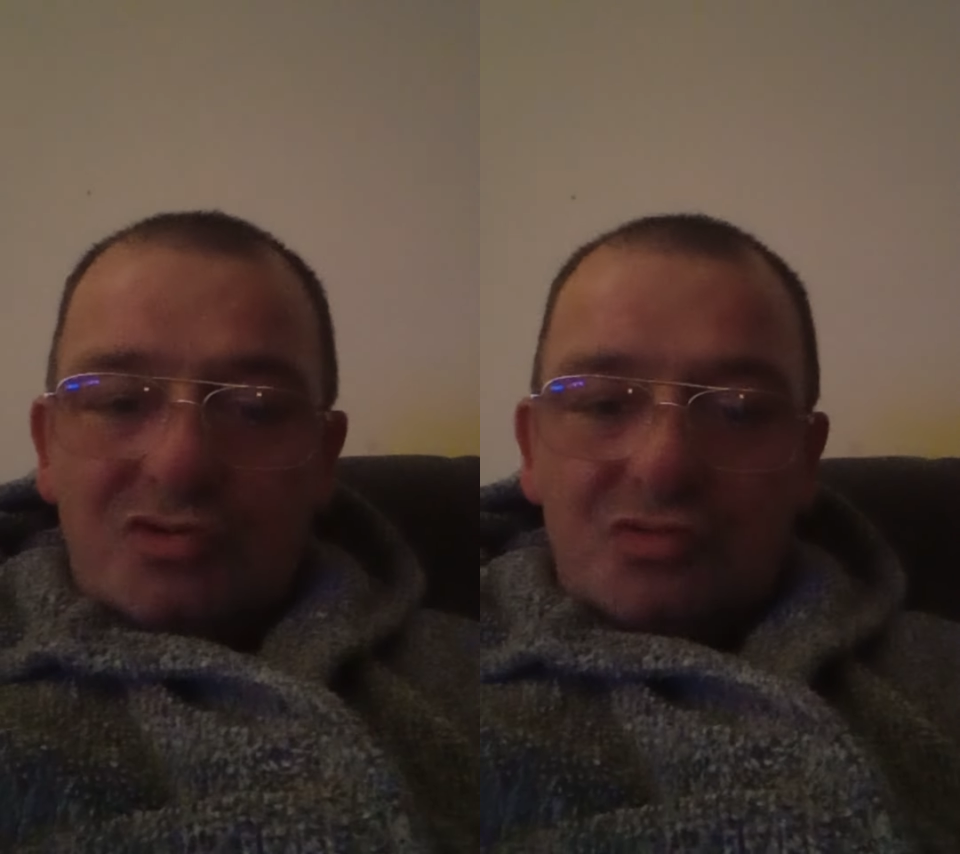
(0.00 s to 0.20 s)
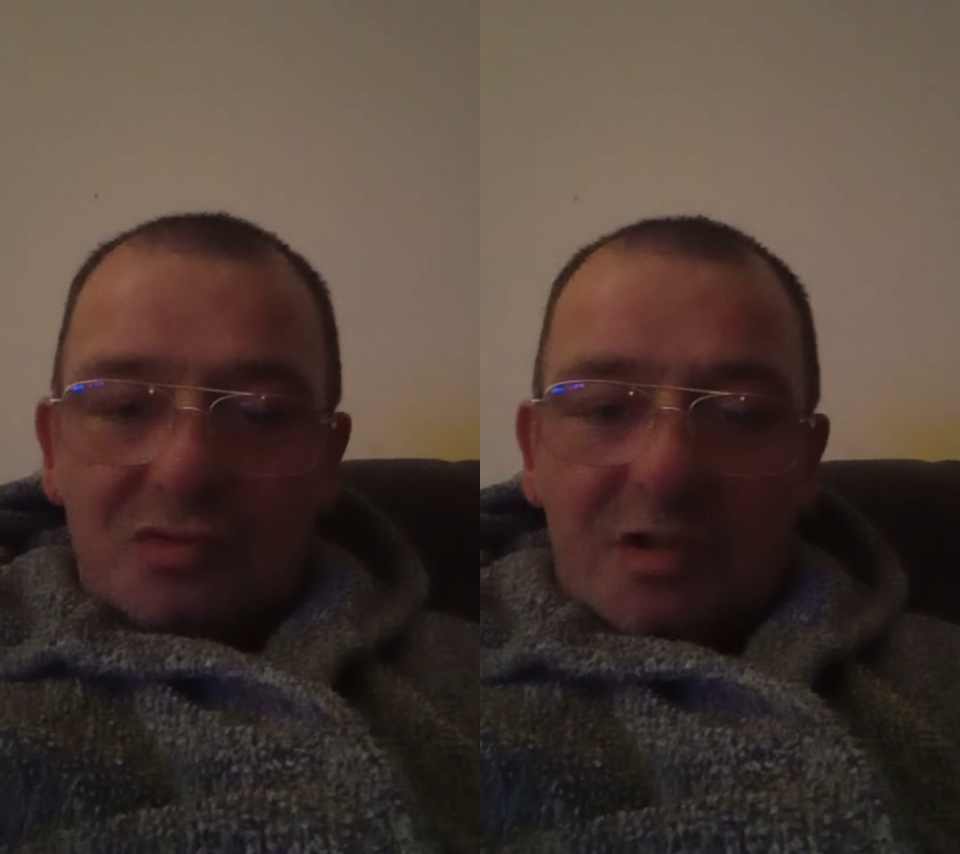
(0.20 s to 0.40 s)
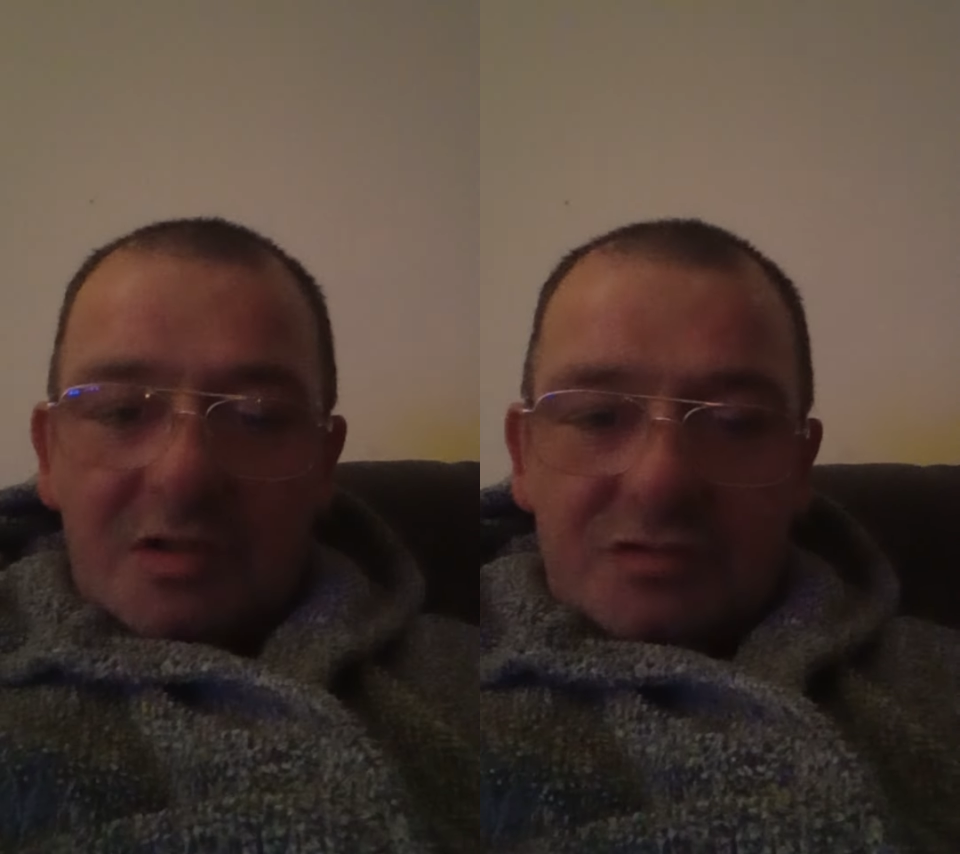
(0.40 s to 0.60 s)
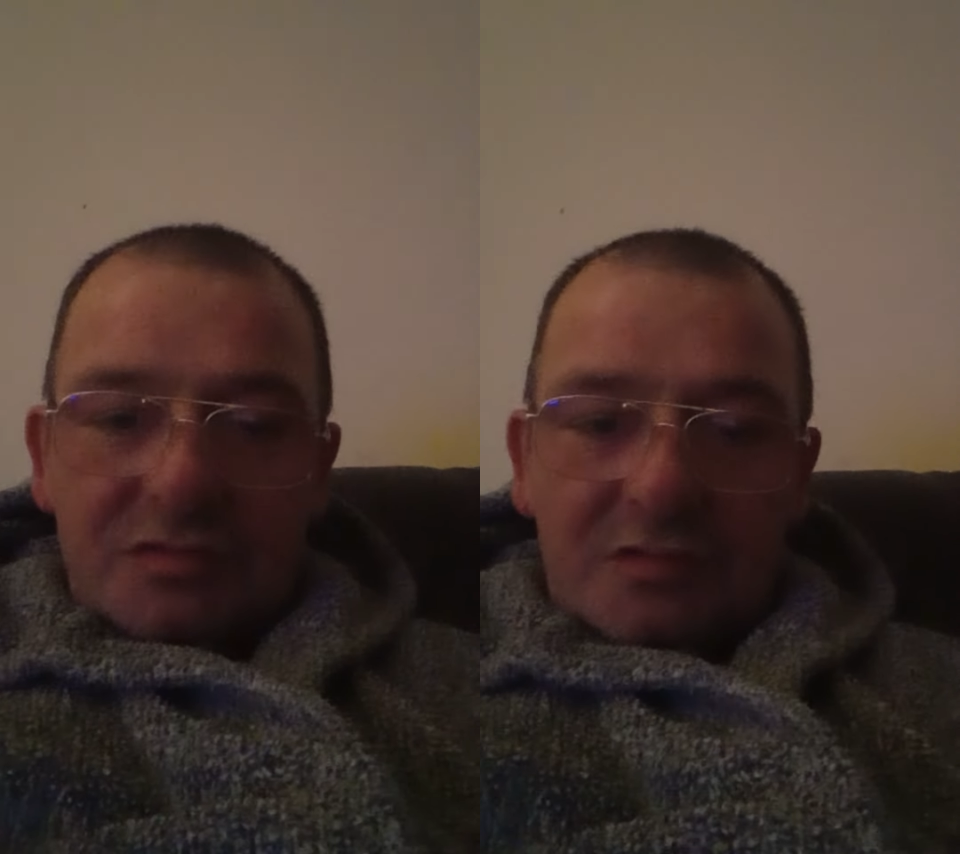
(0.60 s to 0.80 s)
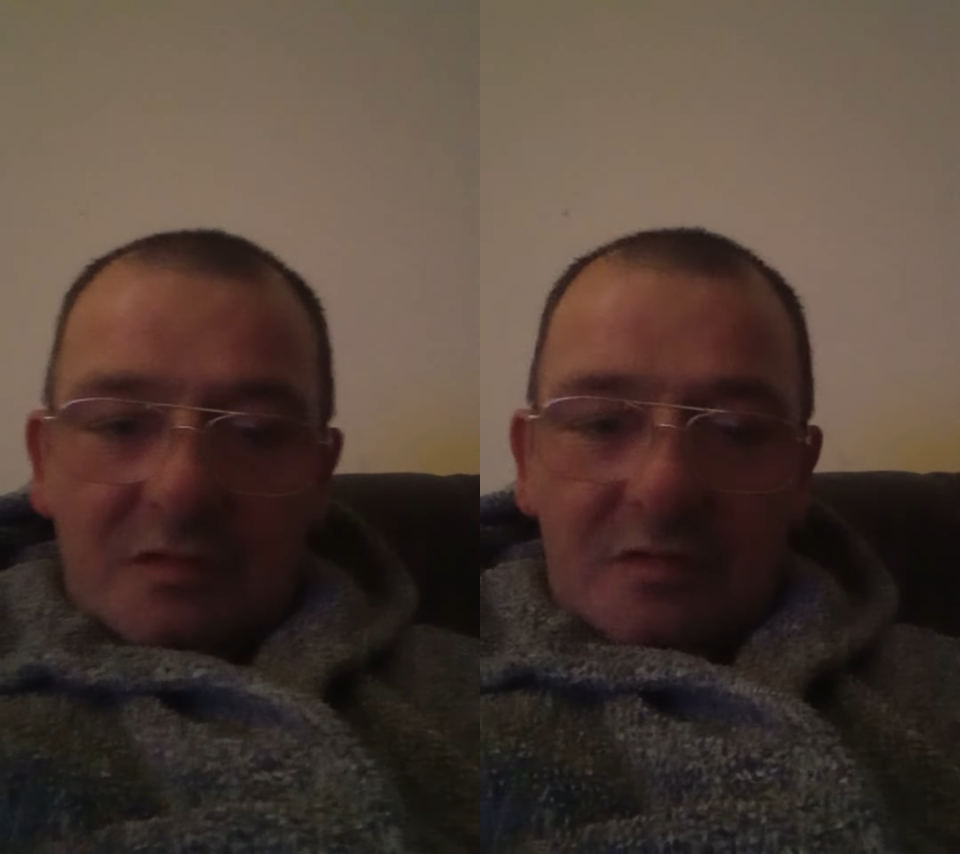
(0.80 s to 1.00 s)
so it
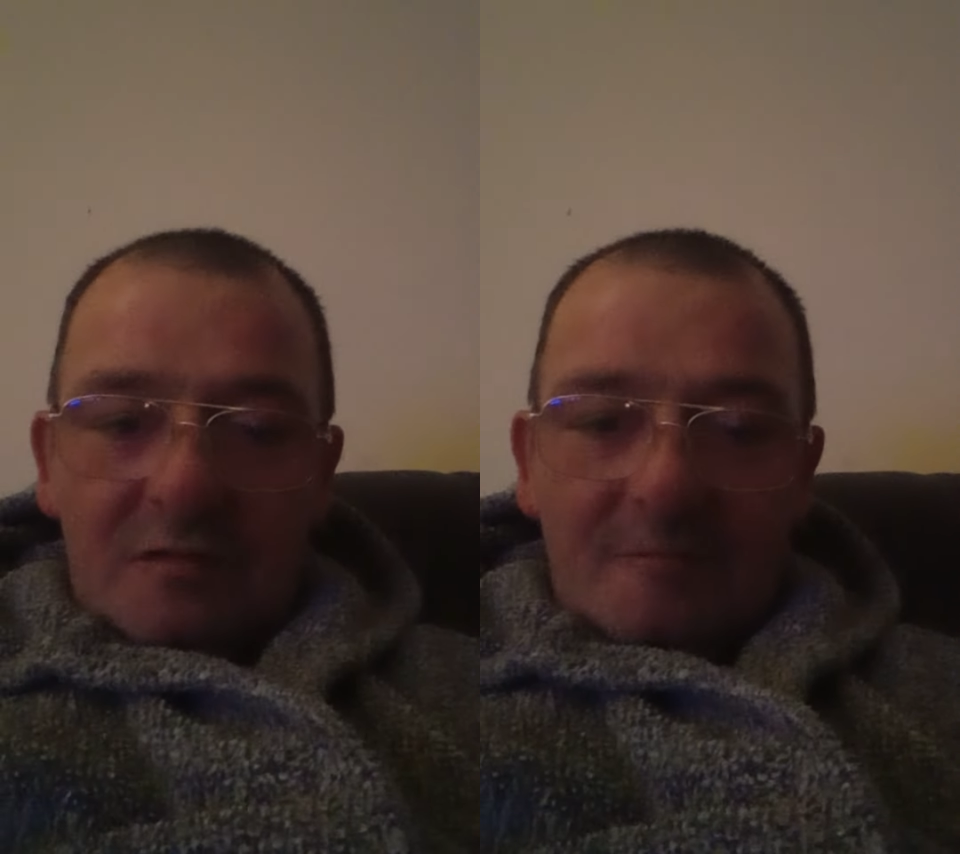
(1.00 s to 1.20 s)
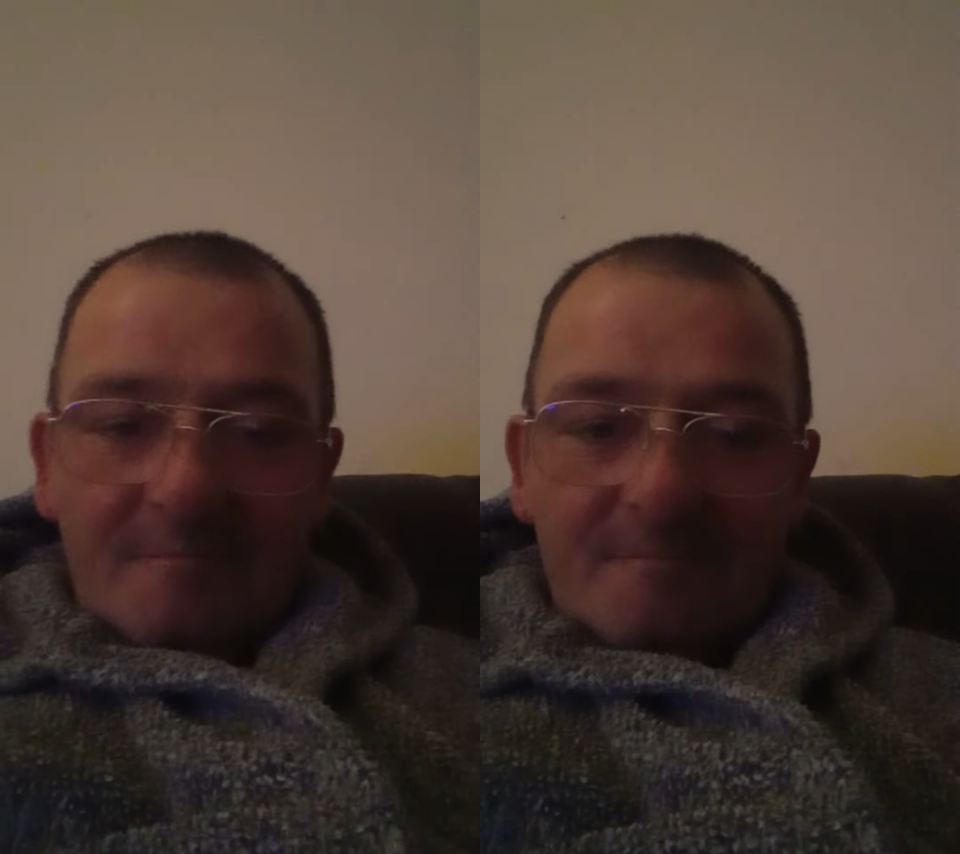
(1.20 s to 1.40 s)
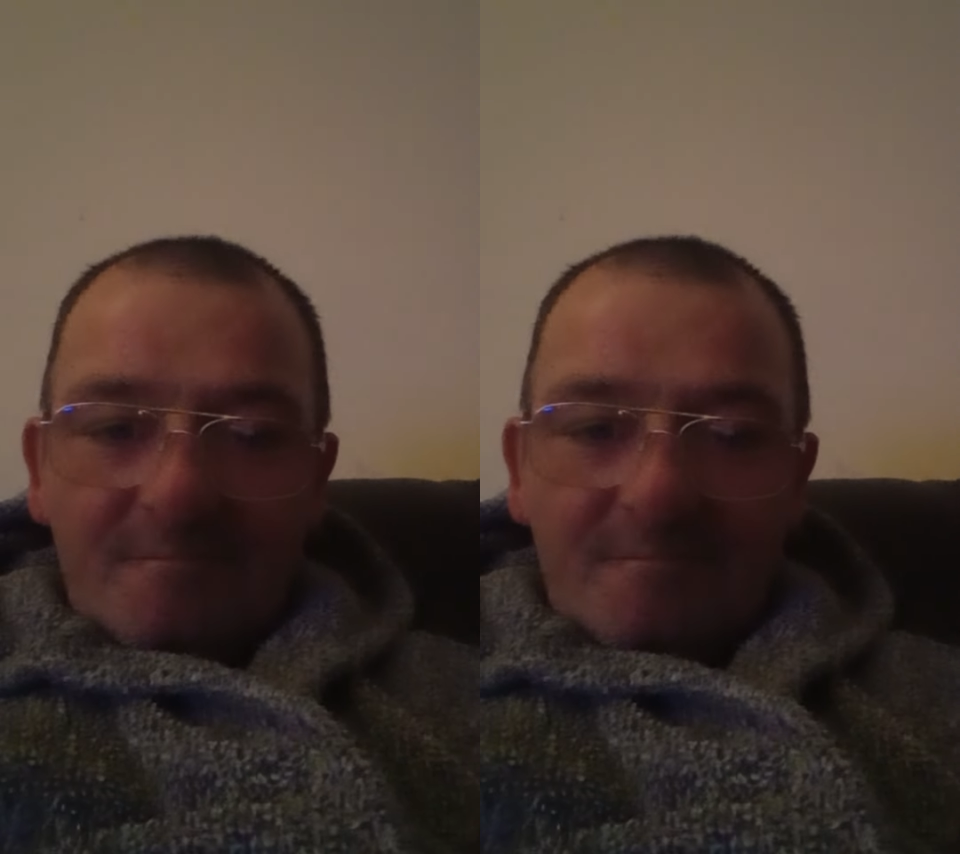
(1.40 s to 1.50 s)
is. No.